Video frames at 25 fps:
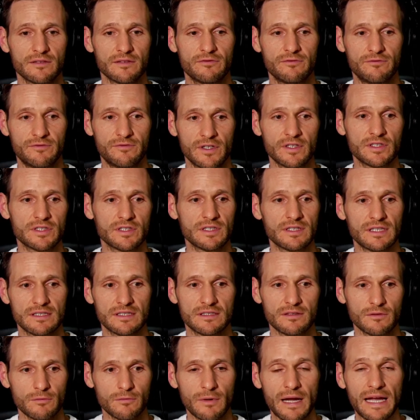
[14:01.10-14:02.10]
function
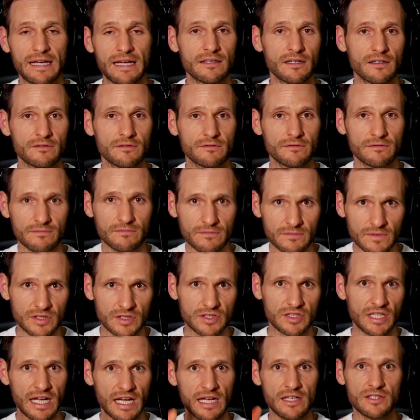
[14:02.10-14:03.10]
that's a rate of the
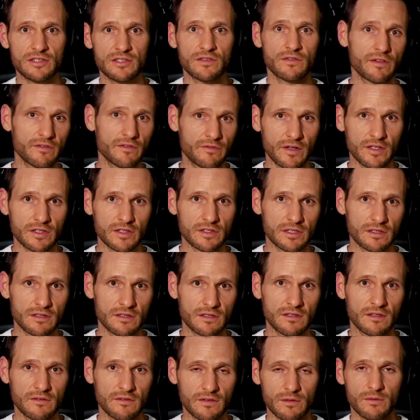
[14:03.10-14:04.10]
change of the function,
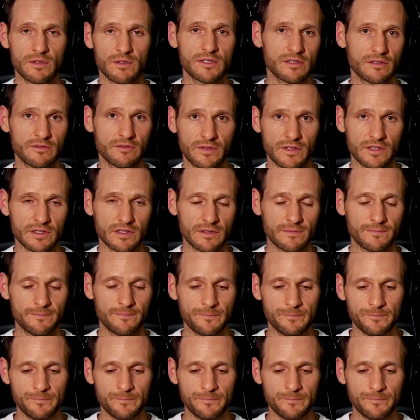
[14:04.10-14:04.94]
of the original function.